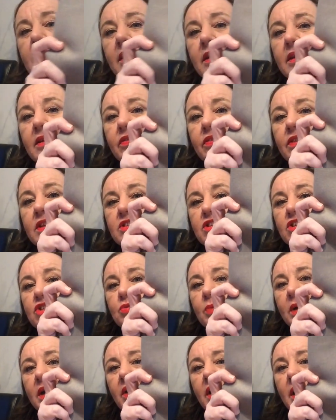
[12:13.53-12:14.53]
And this
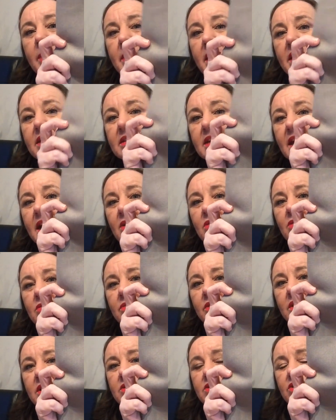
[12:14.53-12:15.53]
is where I'm at now.
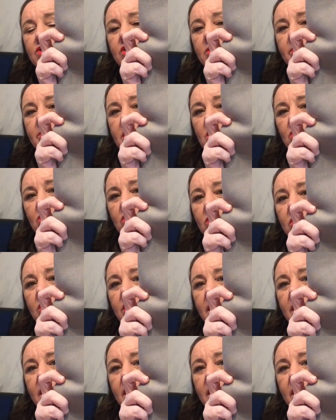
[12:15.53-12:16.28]
This is the middle